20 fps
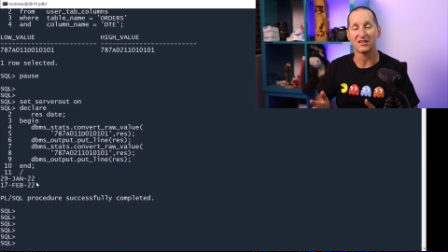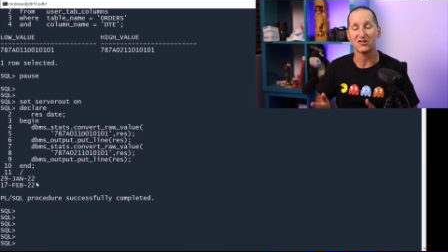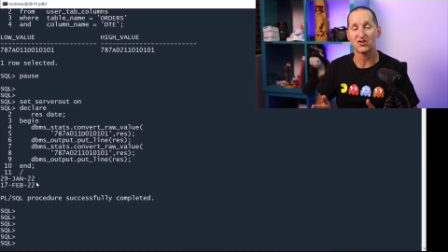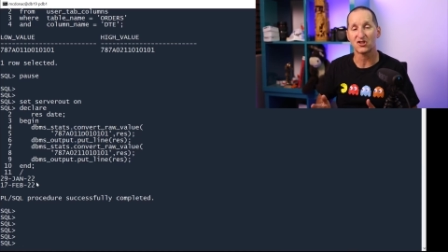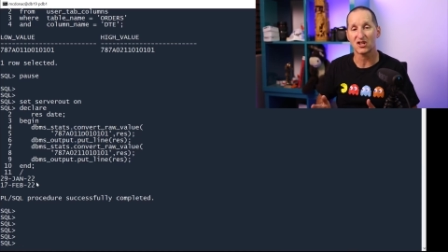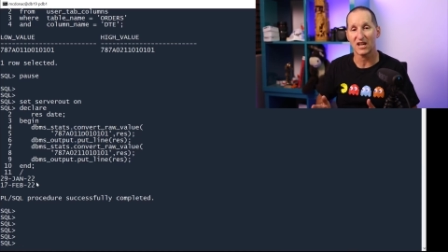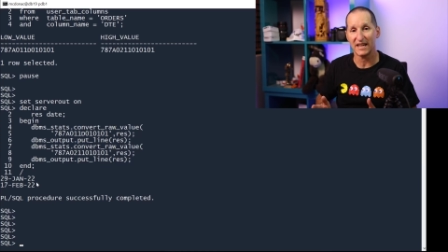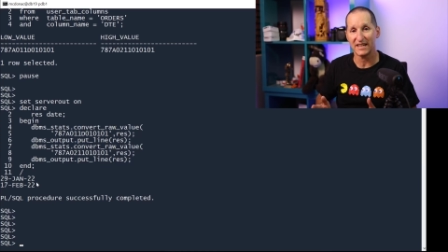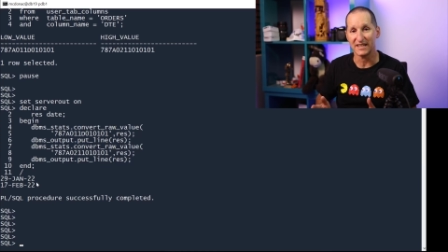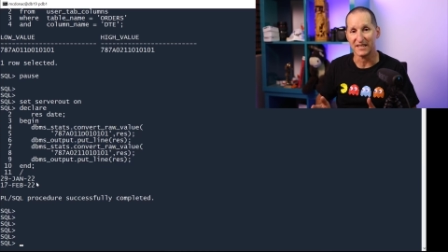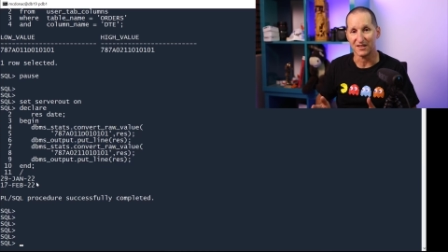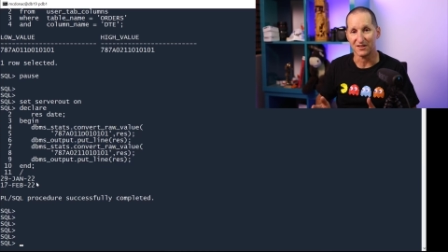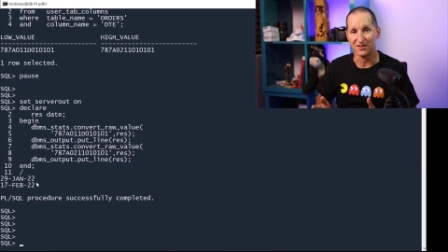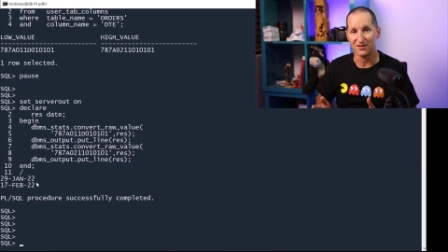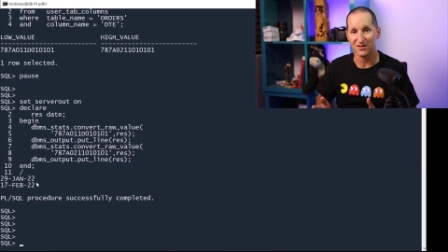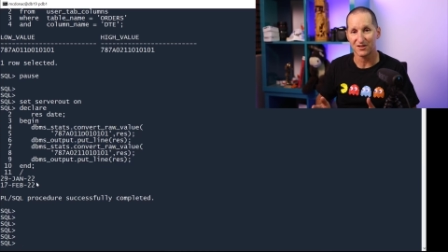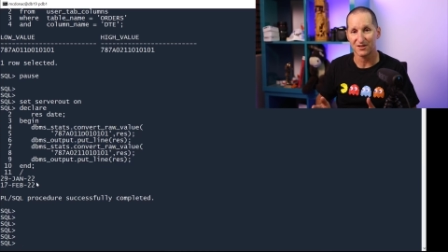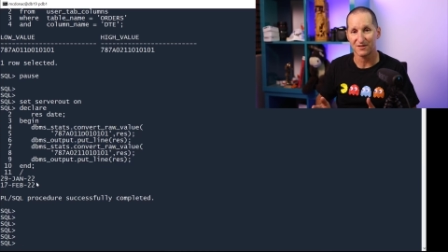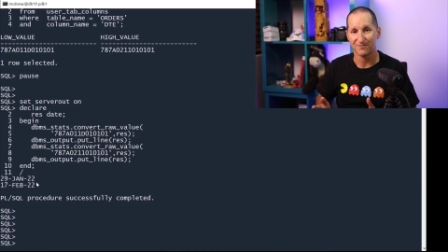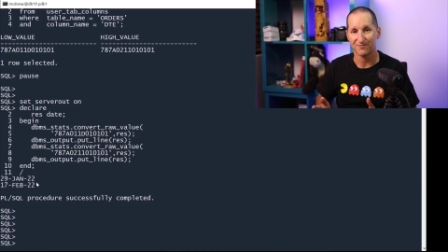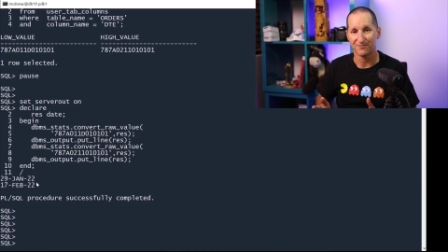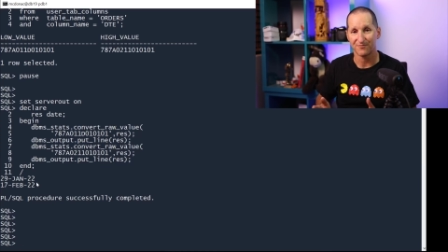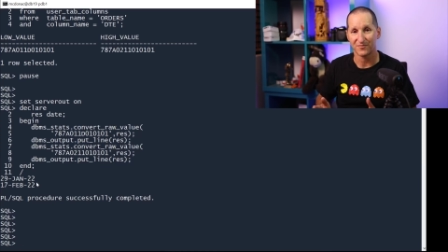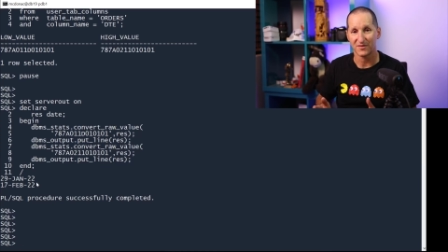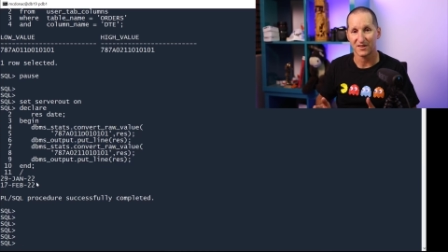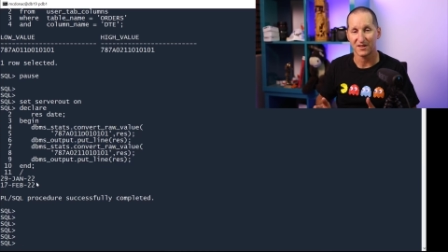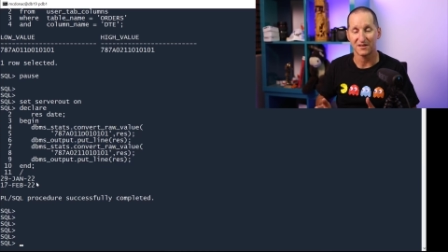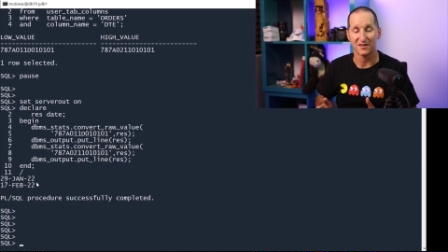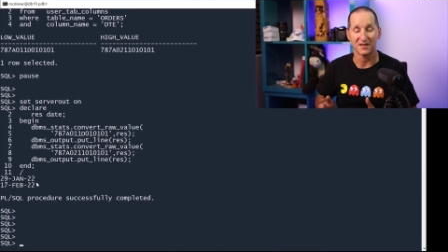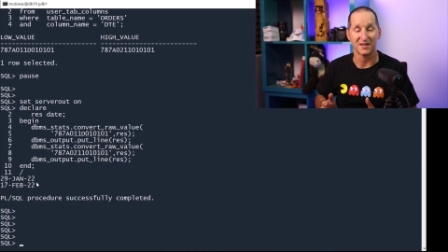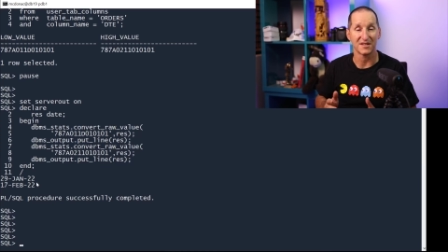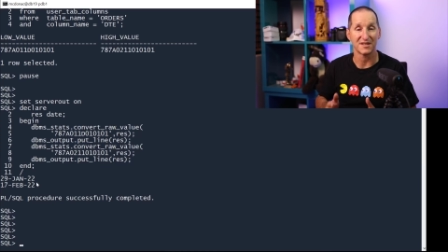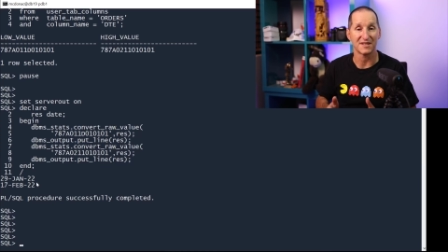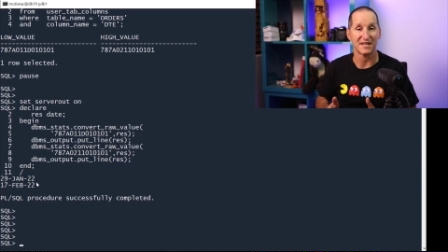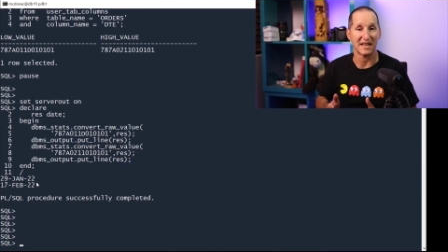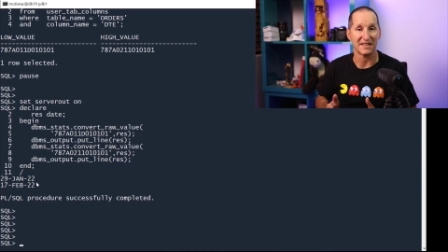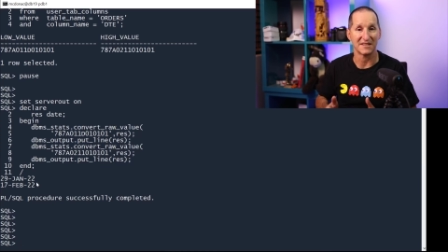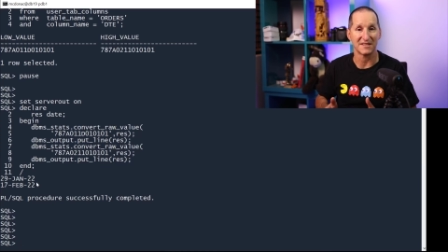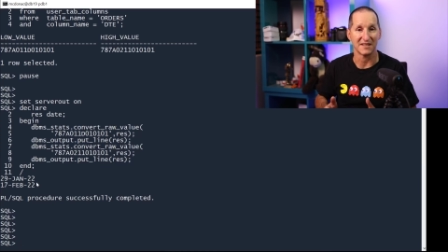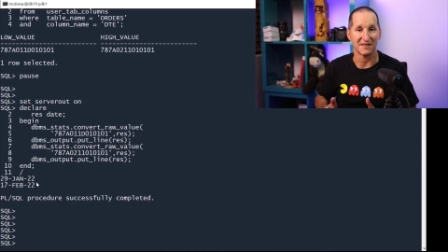change to the
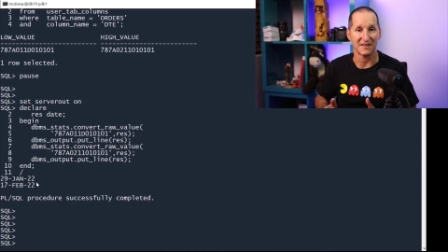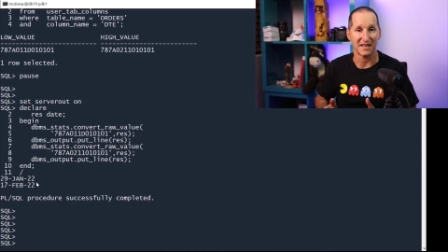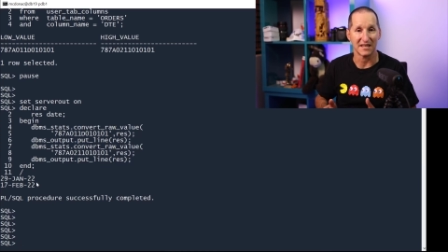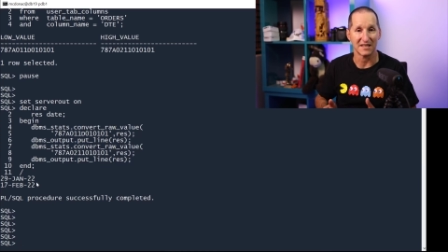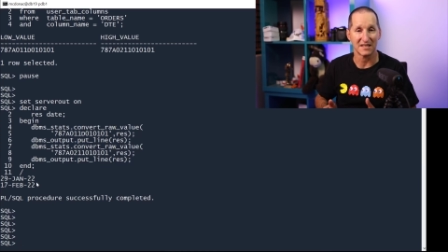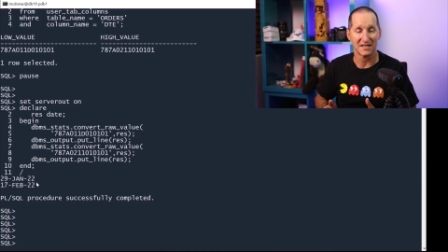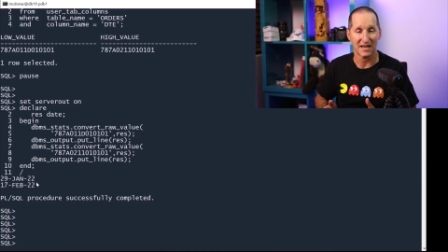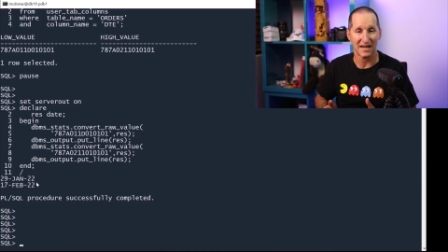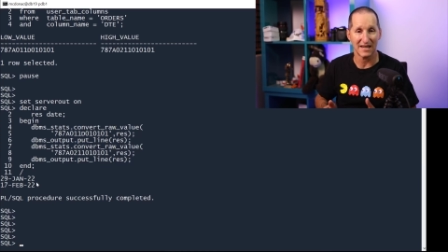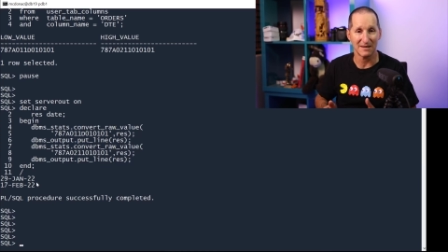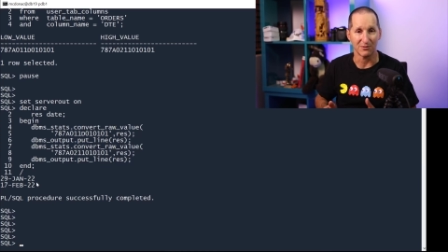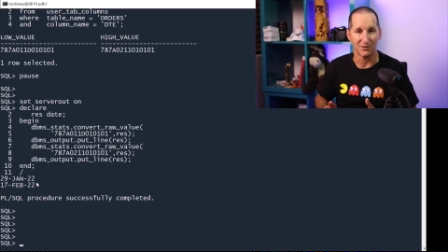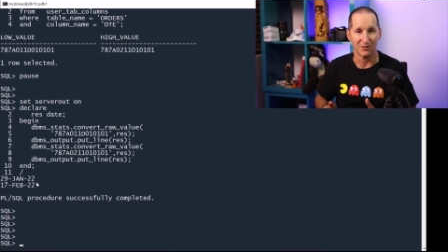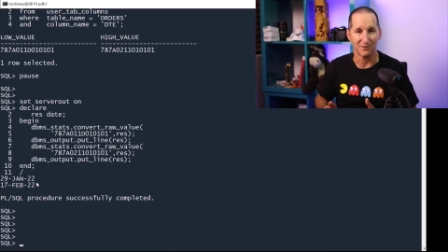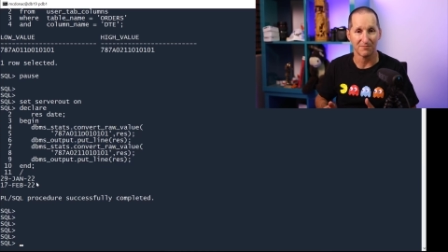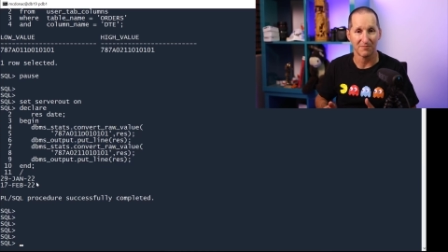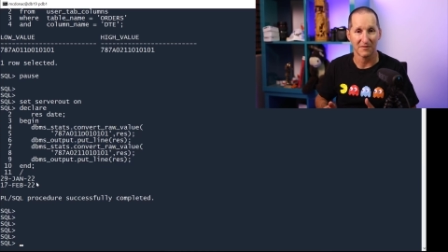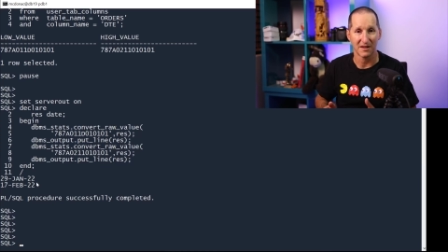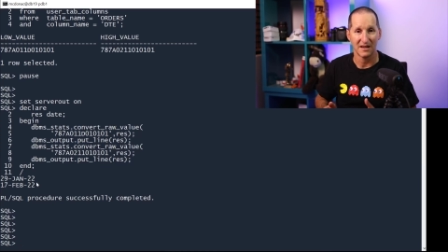stats in that table.